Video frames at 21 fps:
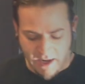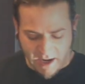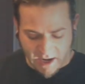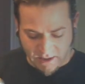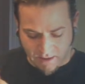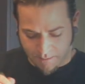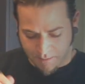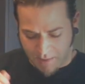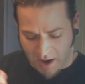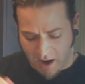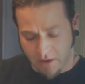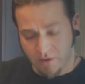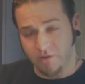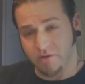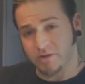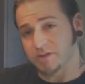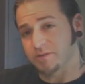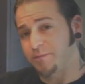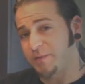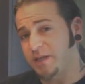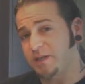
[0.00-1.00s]
And the powder
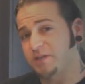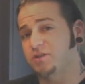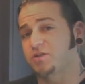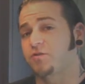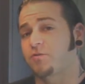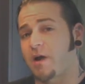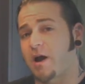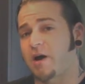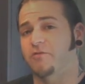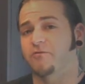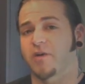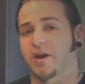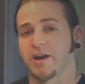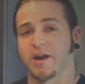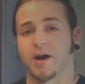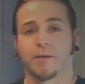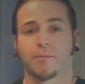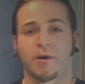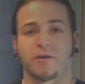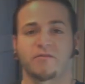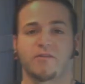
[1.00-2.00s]
is beans ground right
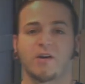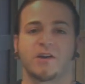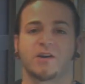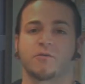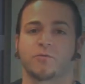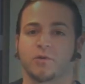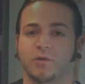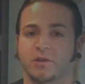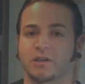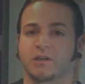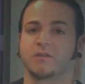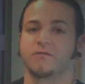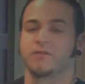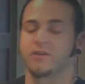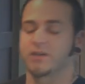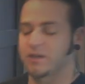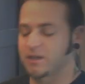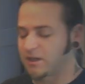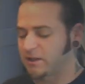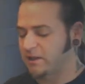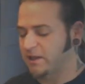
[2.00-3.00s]
up. I find it really
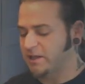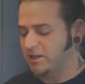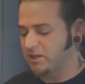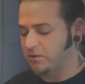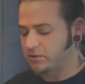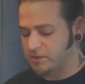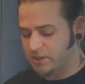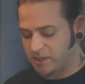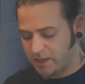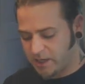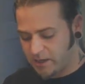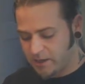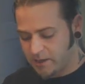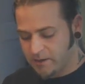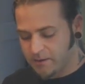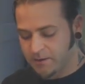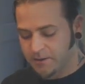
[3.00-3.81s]
convenient. I like using it.